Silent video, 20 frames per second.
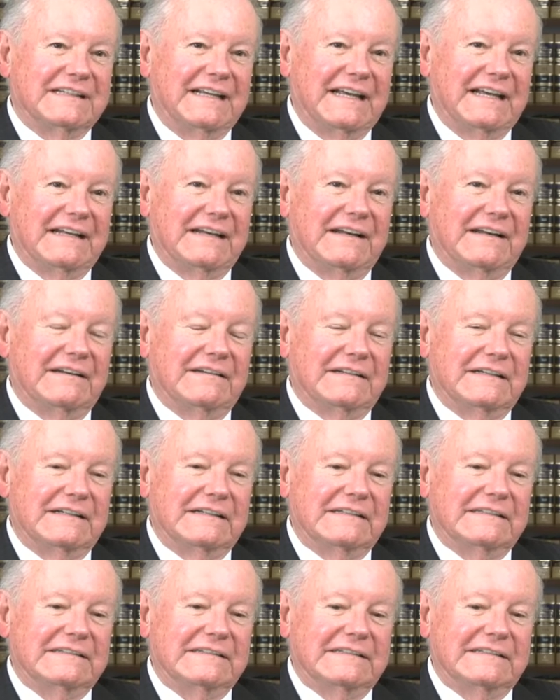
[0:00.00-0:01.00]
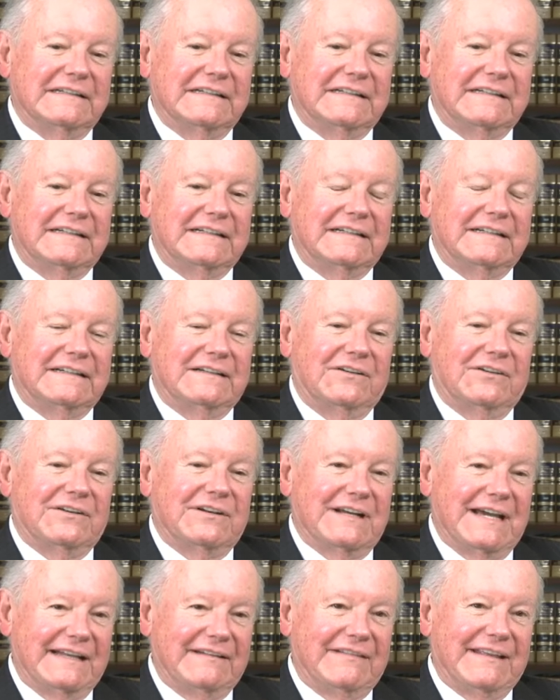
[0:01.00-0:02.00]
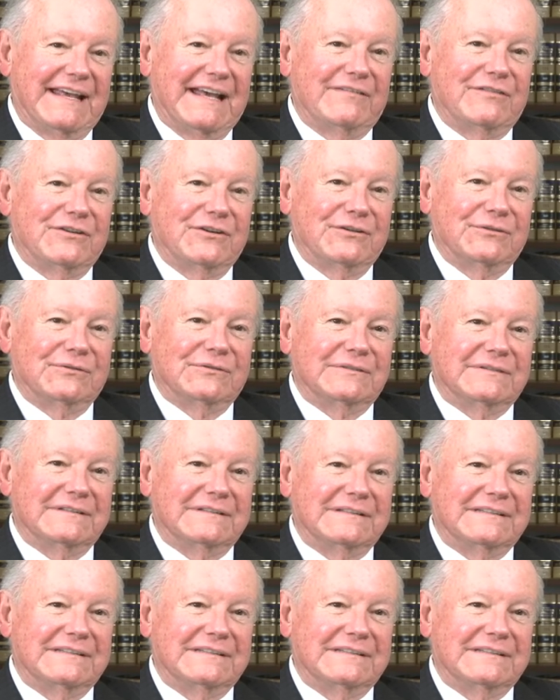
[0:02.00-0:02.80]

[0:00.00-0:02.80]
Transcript: and uh, on 9th Avenue.